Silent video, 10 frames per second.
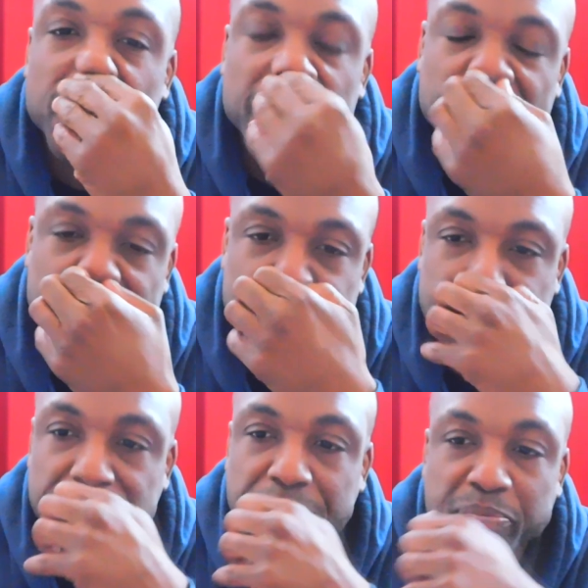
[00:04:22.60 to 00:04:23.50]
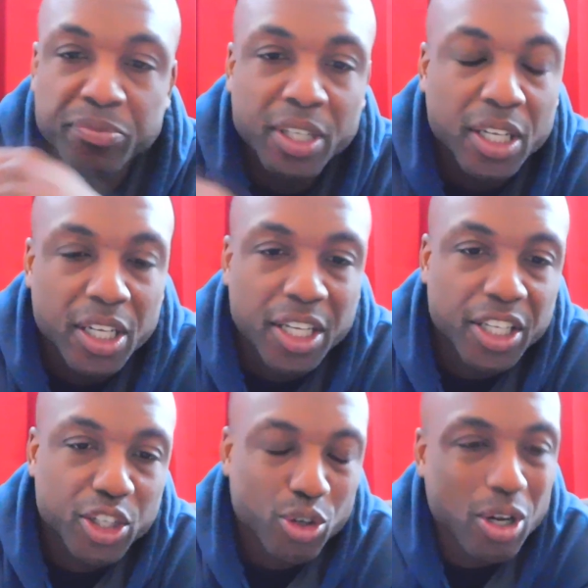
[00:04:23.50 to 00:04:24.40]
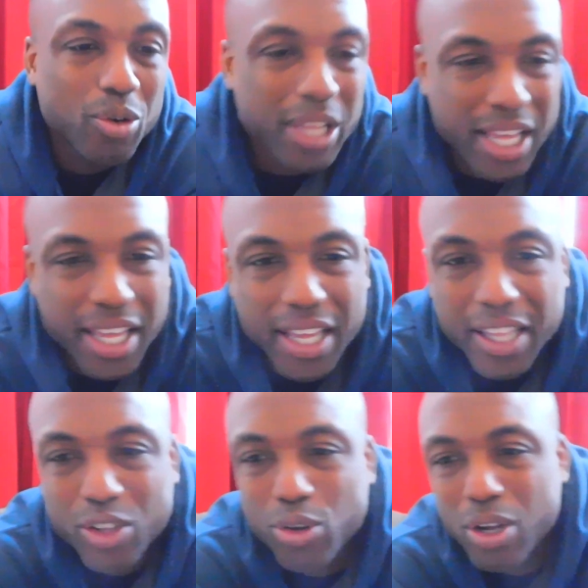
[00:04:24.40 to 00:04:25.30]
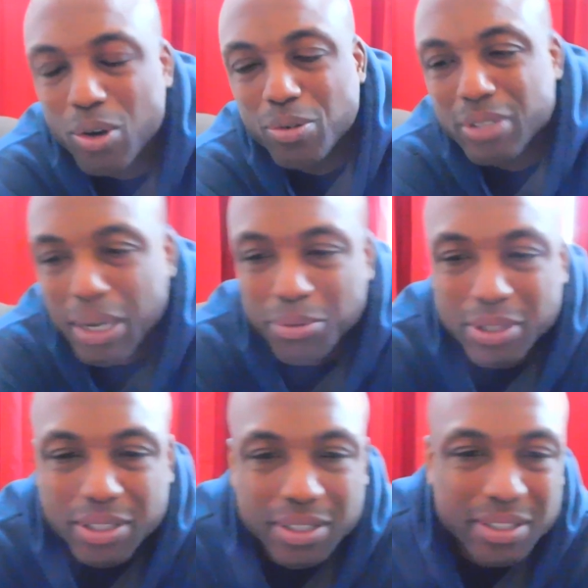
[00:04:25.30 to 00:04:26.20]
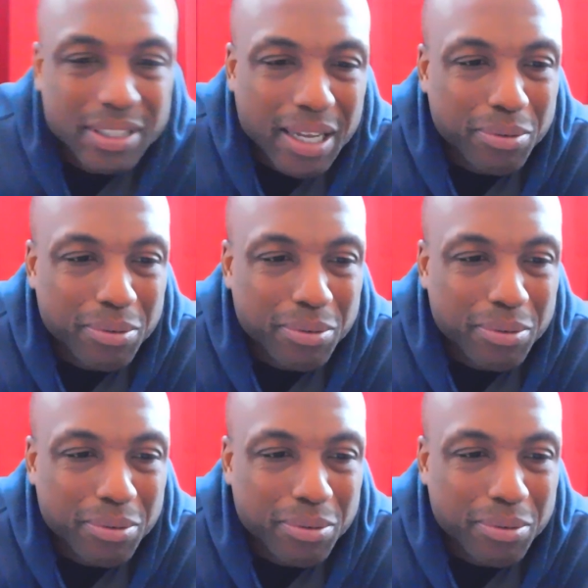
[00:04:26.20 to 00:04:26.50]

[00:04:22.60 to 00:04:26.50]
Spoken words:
you know, yeah, you know, that was,